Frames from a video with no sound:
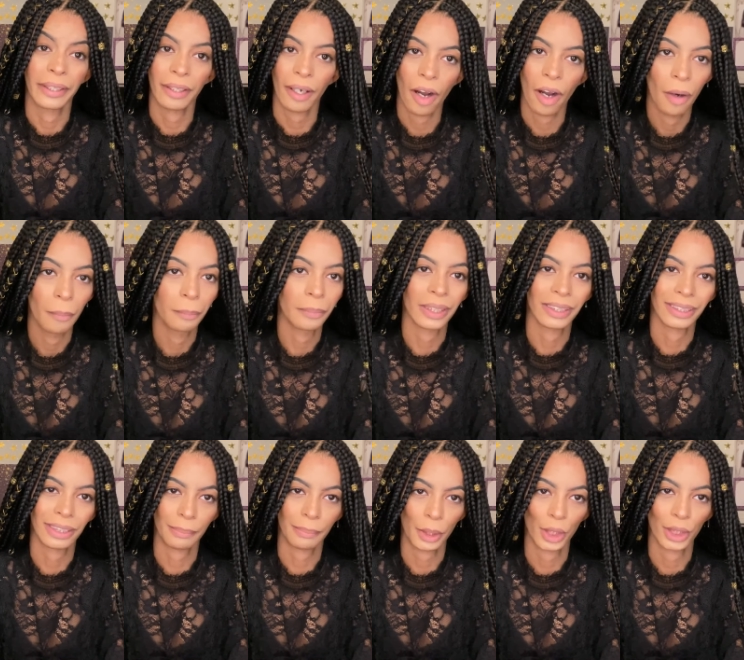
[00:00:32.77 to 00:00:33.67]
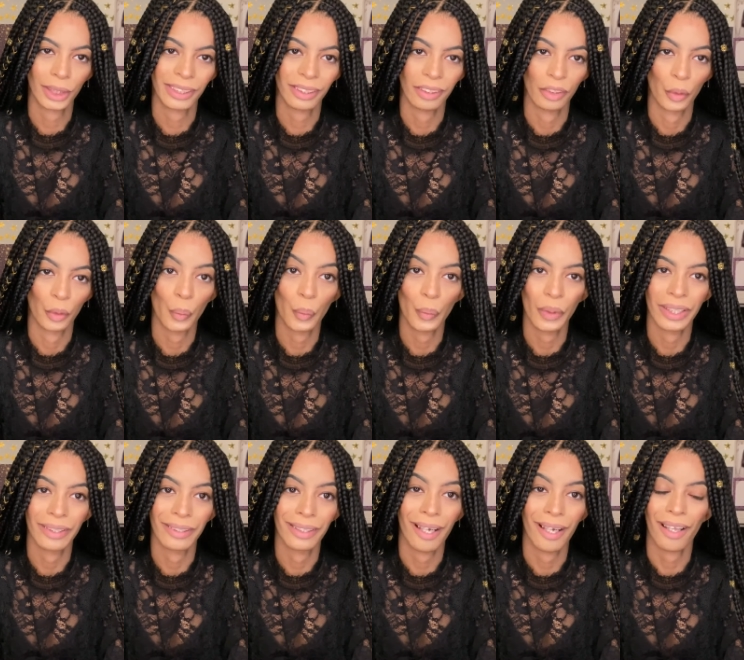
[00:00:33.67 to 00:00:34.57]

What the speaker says: complex person with